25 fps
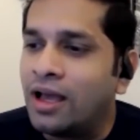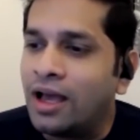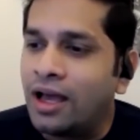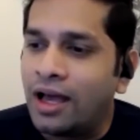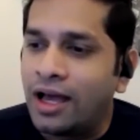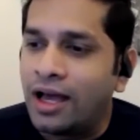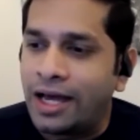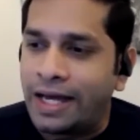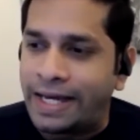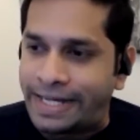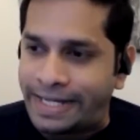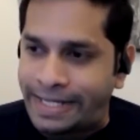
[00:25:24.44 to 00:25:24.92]

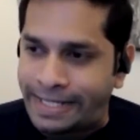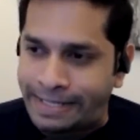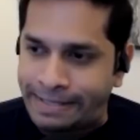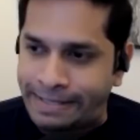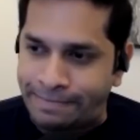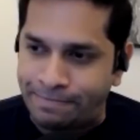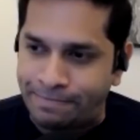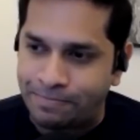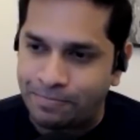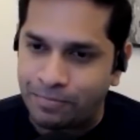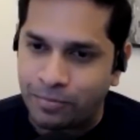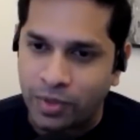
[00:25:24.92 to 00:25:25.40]

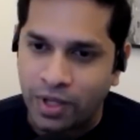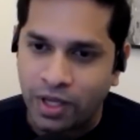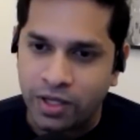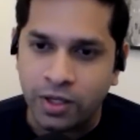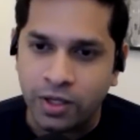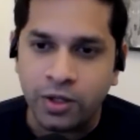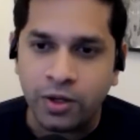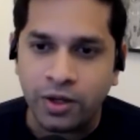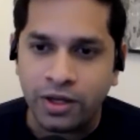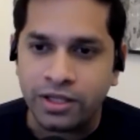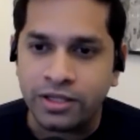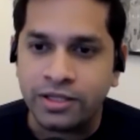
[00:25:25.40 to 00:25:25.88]

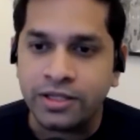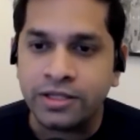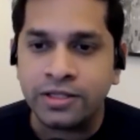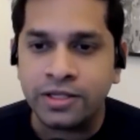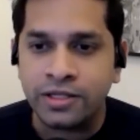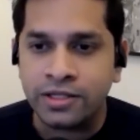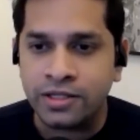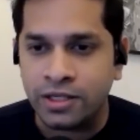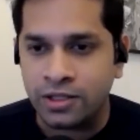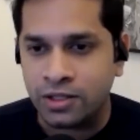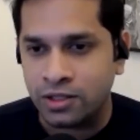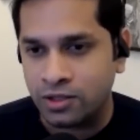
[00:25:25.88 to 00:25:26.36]
So, this
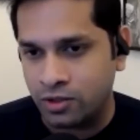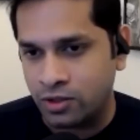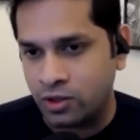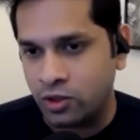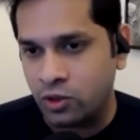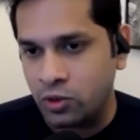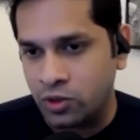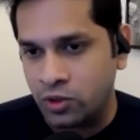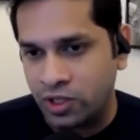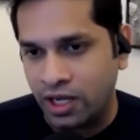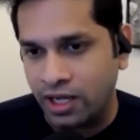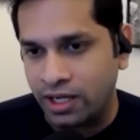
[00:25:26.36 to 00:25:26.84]
is a
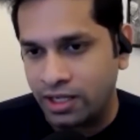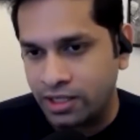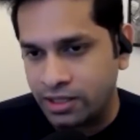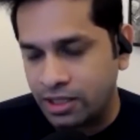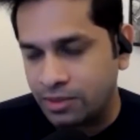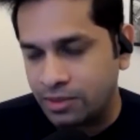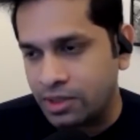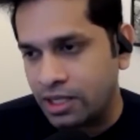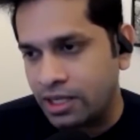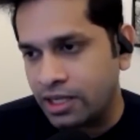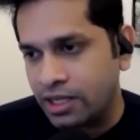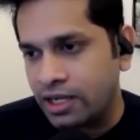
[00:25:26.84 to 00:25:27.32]
true challenge. I
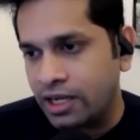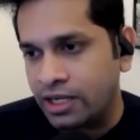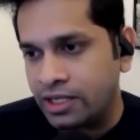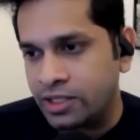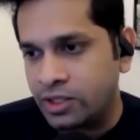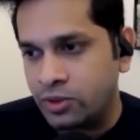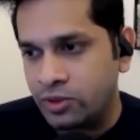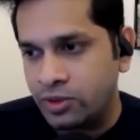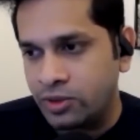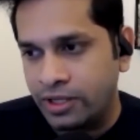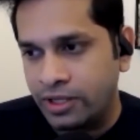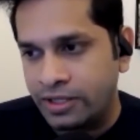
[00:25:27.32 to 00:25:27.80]
mean, I
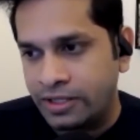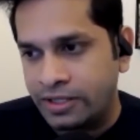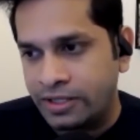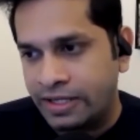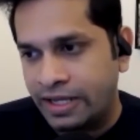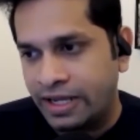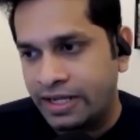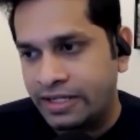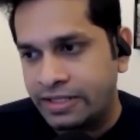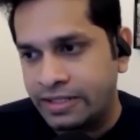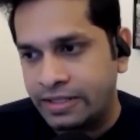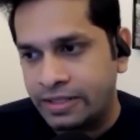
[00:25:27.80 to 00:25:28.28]
truly
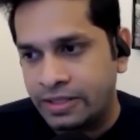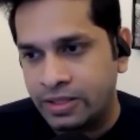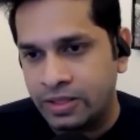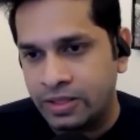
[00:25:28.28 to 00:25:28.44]
understand this,